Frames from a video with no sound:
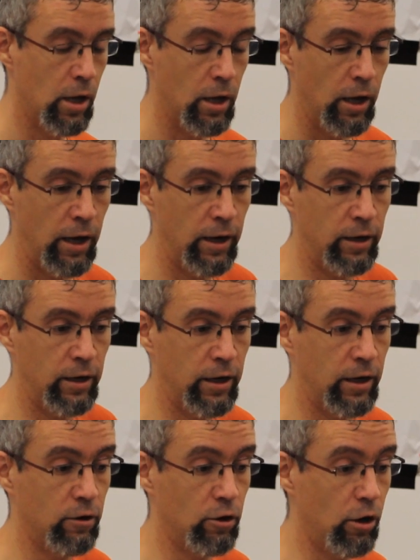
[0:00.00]
And
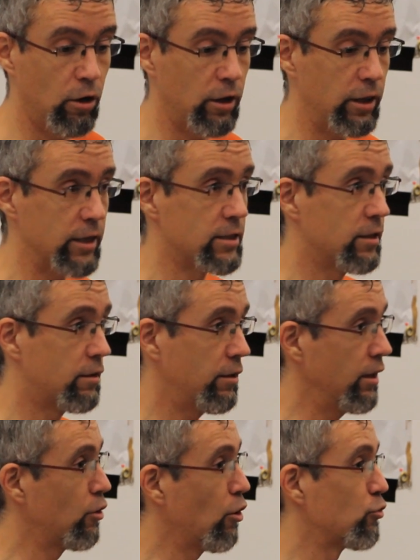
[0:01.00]
not only this, the
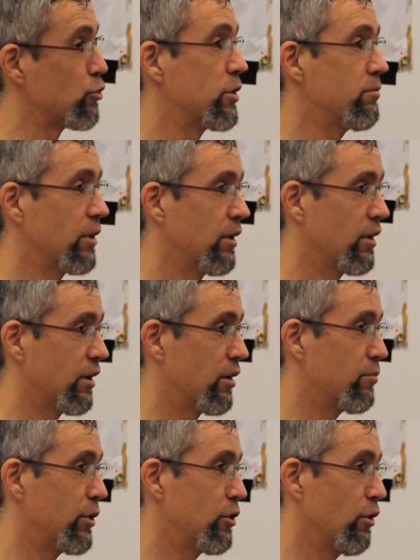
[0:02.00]
thing goes even
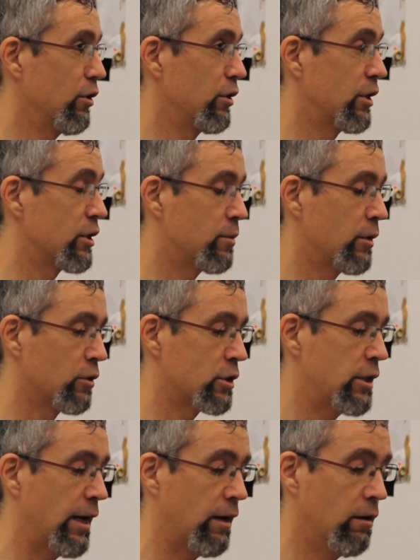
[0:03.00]
beyond this, because
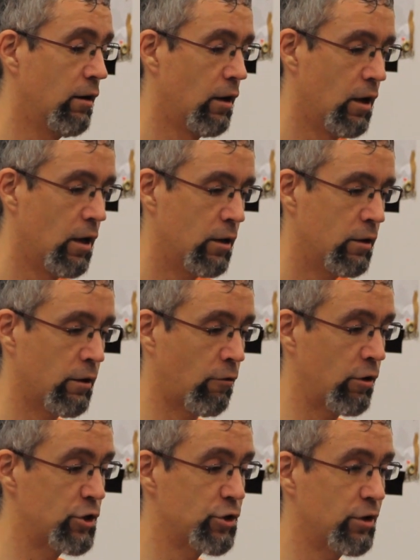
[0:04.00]
then the
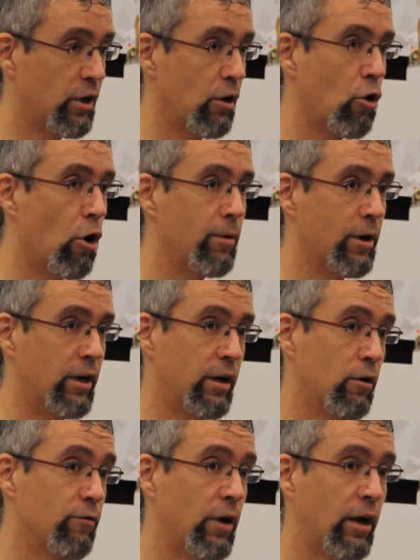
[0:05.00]
regional governor
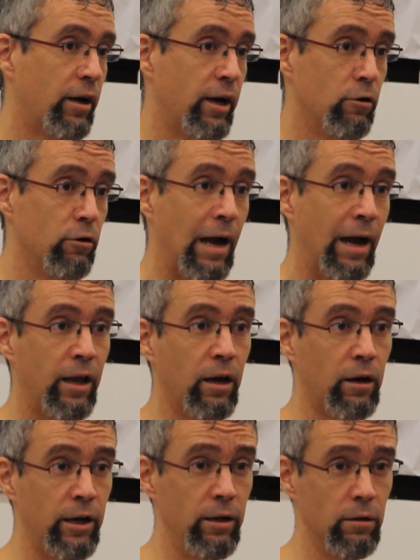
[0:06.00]
of Guerrero,
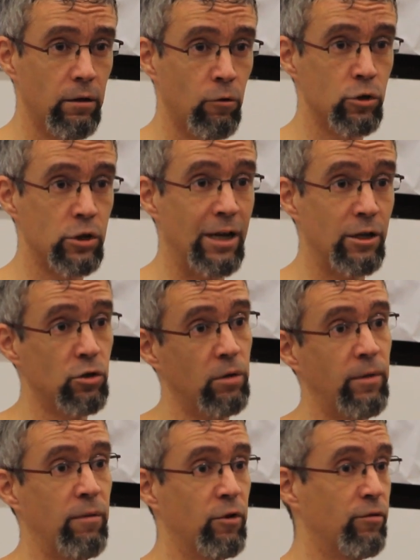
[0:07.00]
Aguirre, who is also a
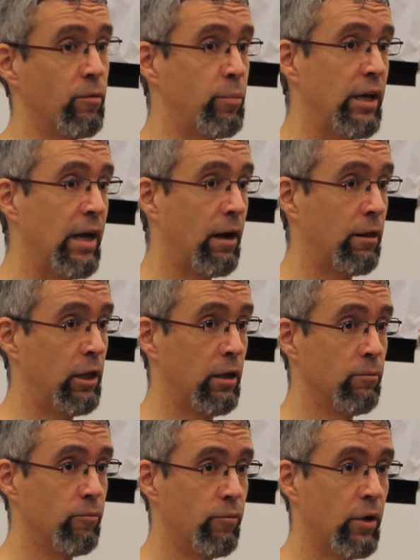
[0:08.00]
member of the PRD,
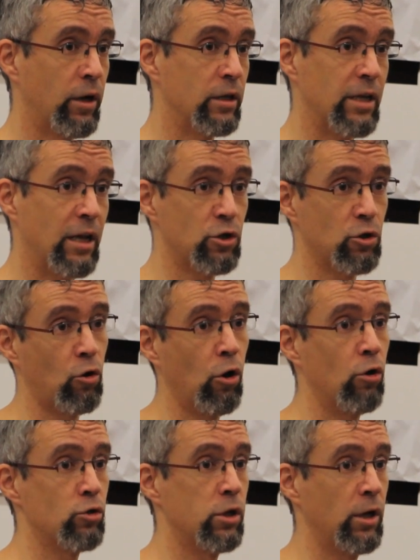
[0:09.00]
and is also
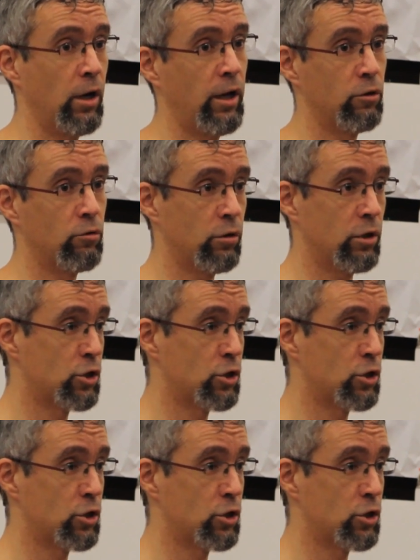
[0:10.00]
closely linked to these